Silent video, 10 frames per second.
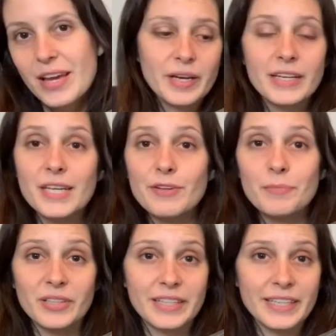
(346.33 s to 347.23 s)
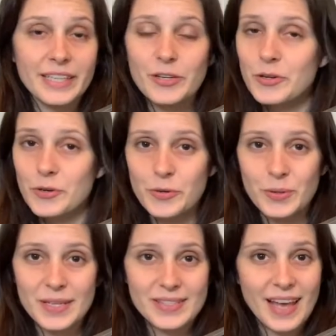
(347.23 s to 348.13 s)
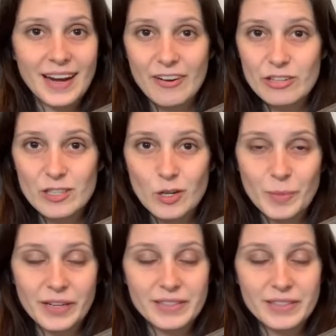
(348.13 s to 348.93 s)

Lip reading: But even Blinky, who is that Arizona